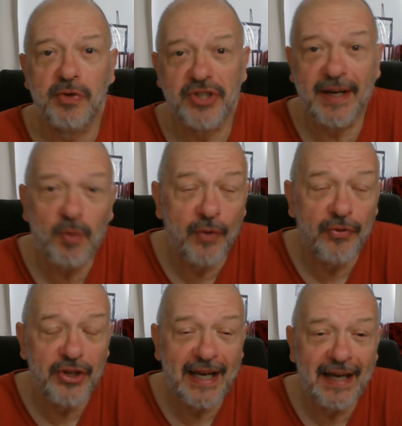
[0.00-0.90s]
take
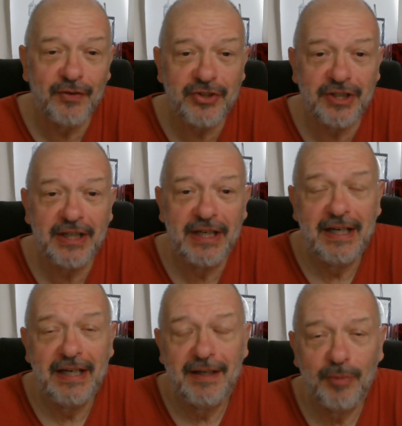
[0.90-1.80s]
one thing out and
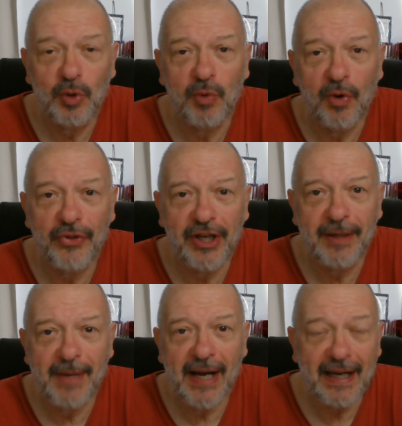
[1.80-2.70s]
put one
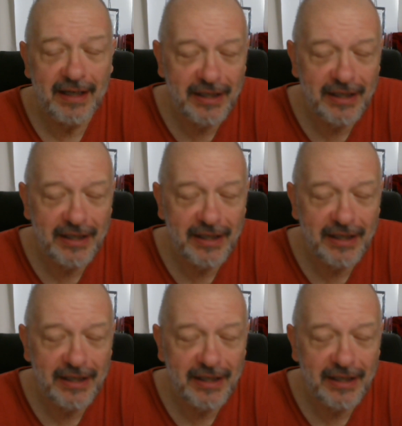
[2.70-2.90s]
thing back.